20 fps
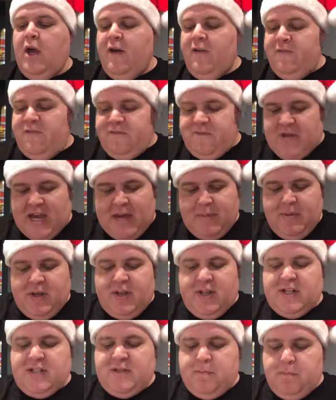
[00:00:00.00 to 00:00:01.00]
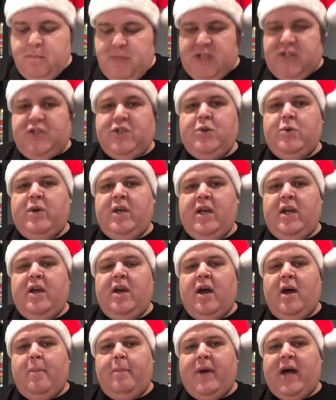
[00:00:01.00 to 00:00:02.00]
fabulous mystery
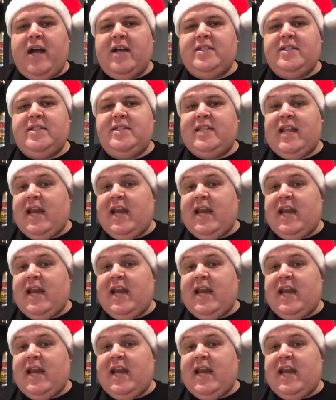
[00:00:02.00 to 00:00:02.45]
boxes